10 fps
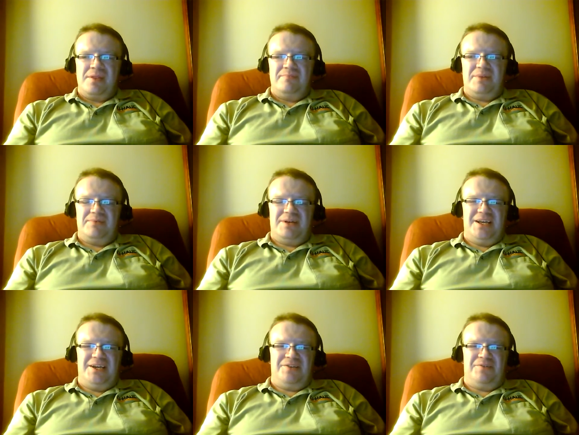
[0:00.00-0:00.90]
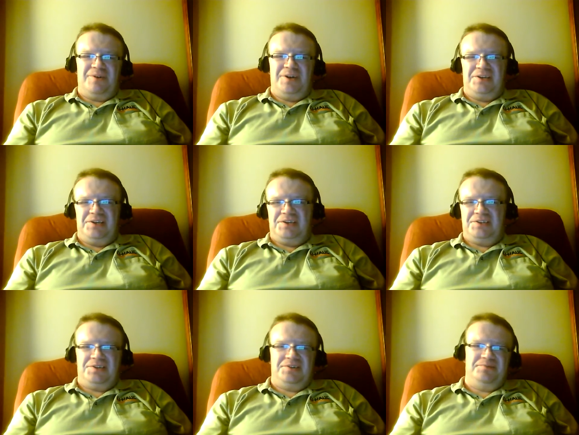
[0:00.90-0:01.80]
By my late
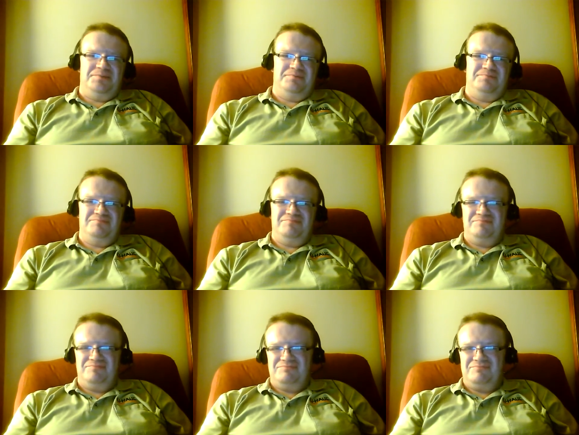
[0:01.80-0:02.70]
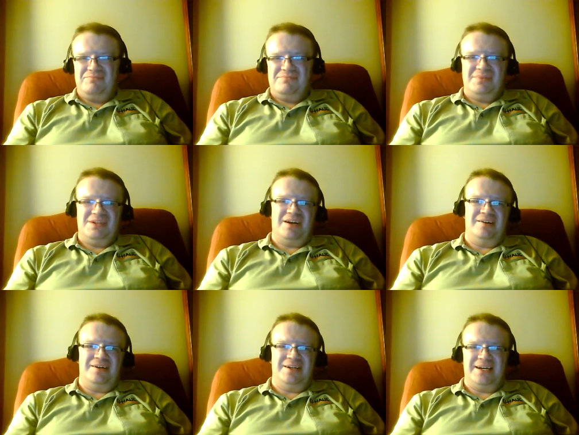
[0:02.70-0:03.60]
20s, mm,
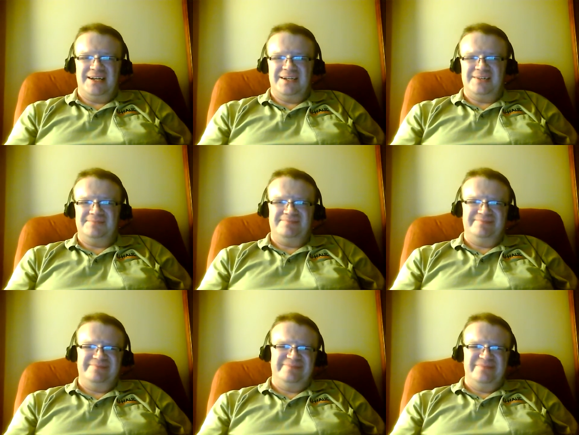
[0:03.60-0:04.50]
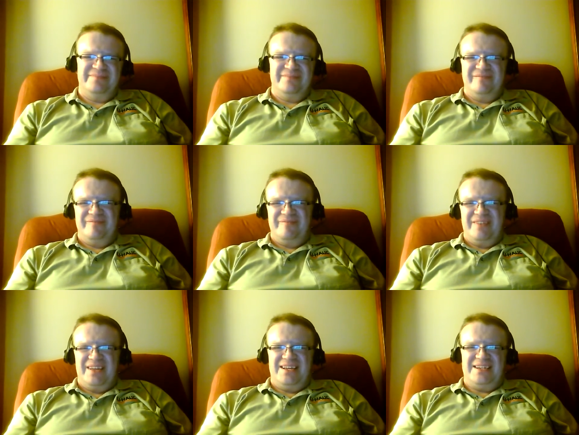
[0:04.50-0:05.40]
started to kind of,
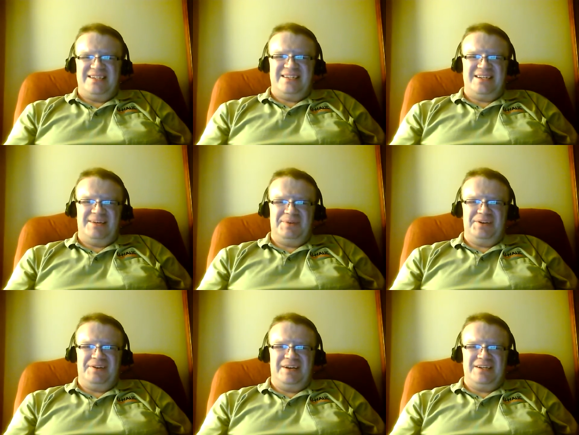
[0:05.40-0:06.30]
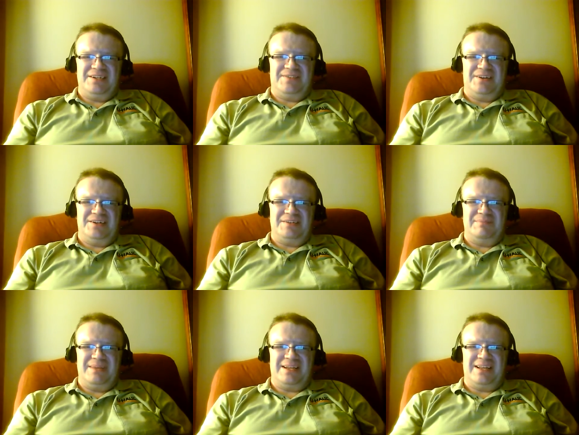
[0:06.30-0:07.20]
at least some degree as far as
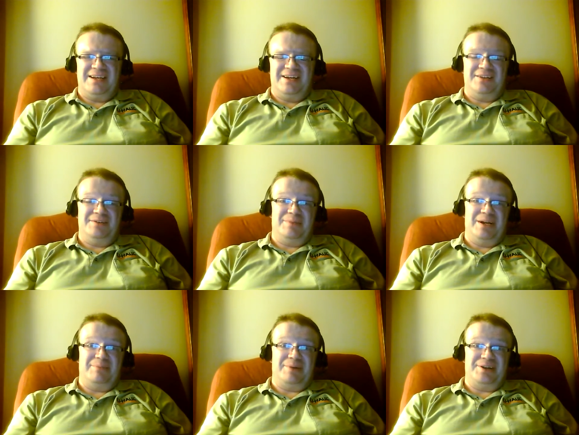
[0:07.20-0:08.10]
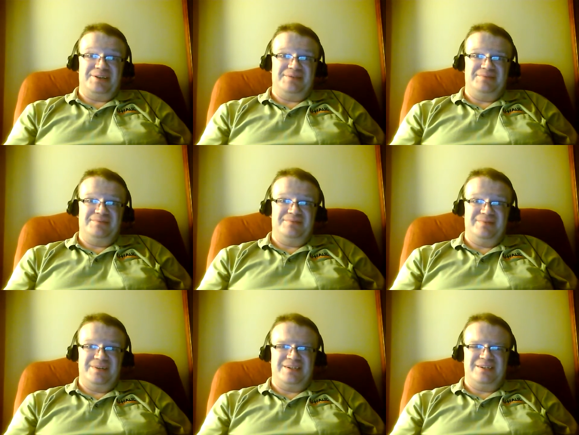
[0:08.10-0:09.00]
mentally other than my depression,
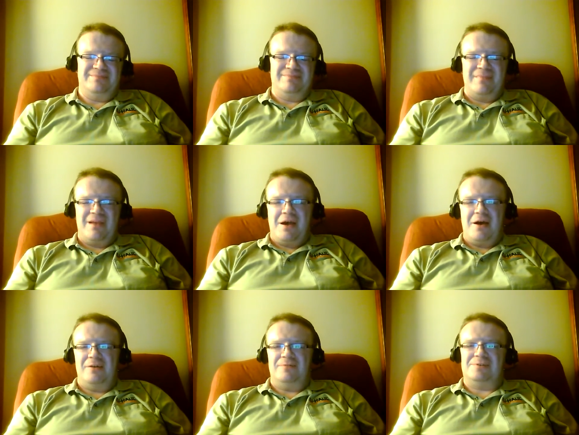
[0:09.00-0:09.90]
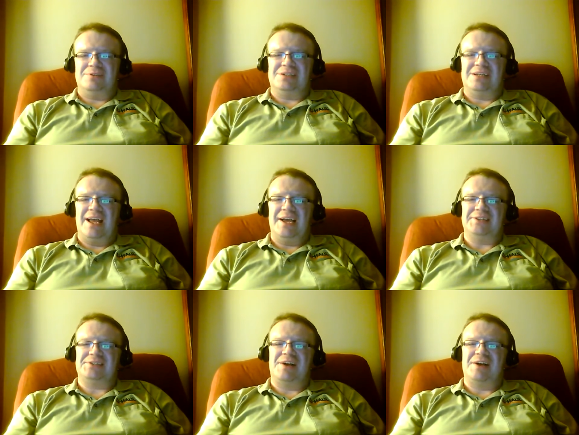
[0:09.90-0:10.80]
which unfortunately
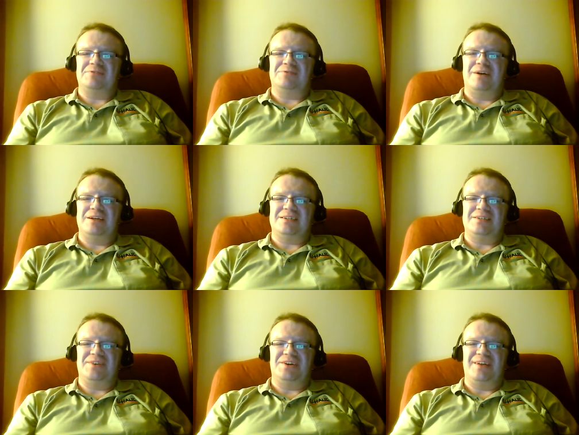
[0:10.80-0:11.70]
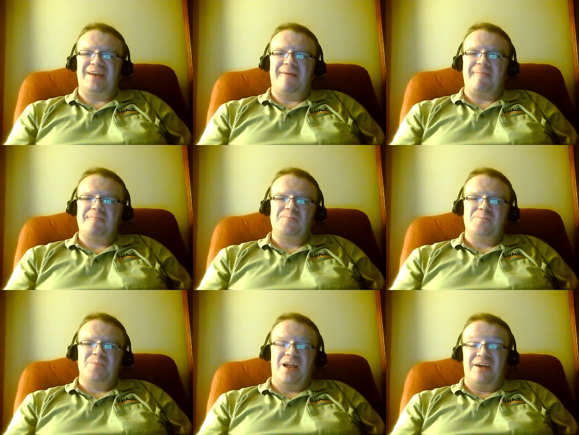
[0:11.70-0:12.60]
hangs around quite severely.
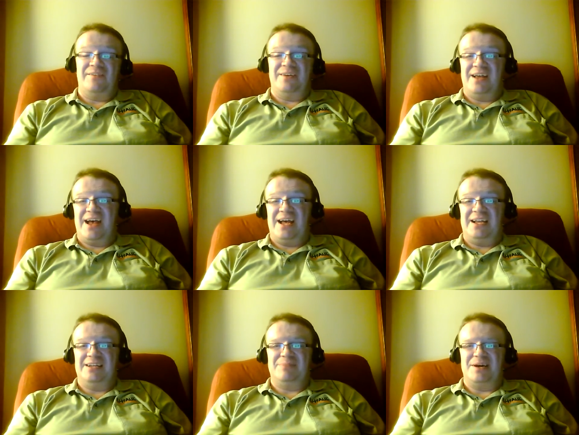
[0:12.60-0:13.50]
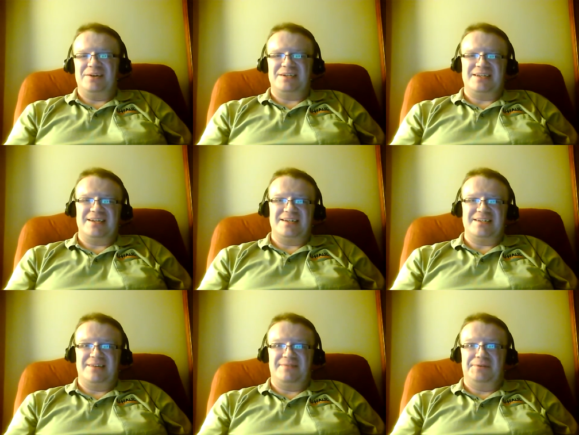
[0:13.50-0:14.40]
I've hit, had it about since I was
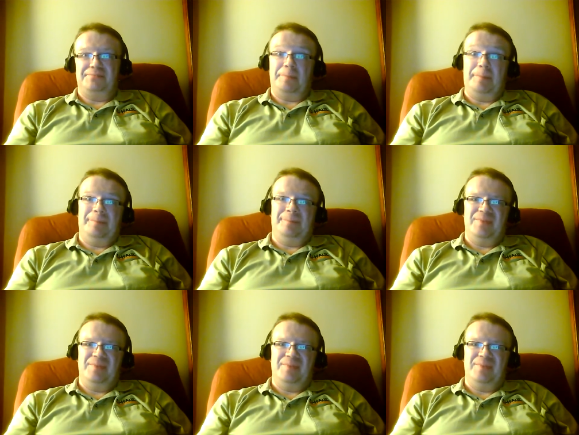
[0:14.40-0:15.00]
seven. Hmm.